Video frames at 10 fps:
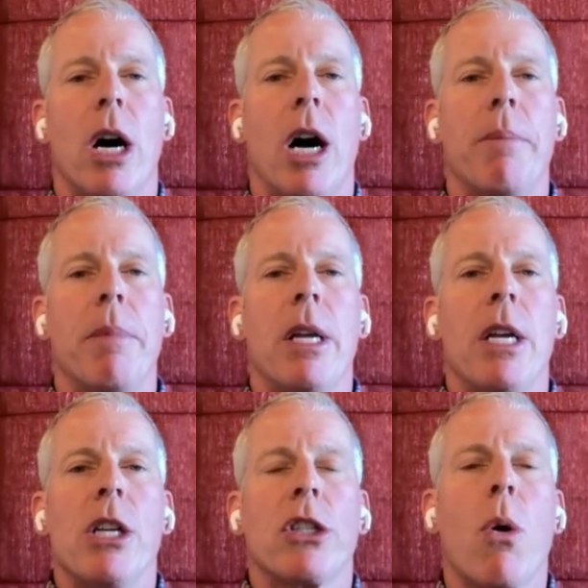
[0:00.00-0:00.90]

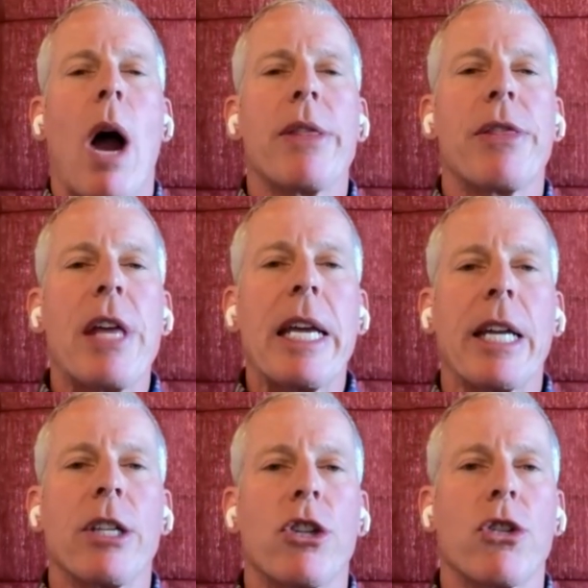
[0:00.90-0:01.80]
So I
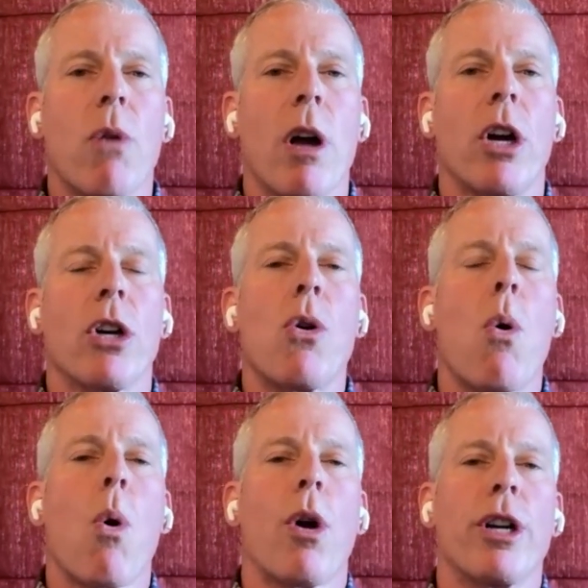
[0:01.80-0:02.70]
think it struck a
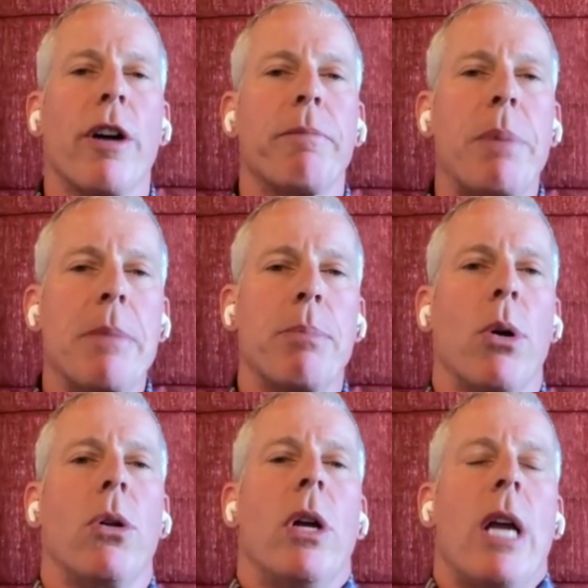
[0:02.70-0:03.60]
chord of
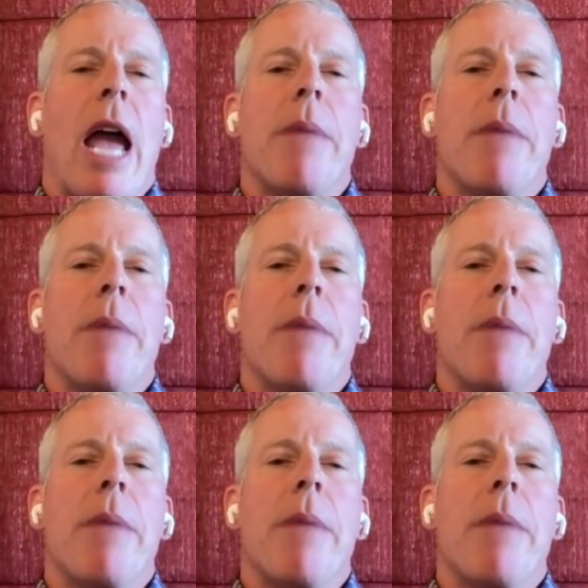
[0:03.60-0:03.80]
people,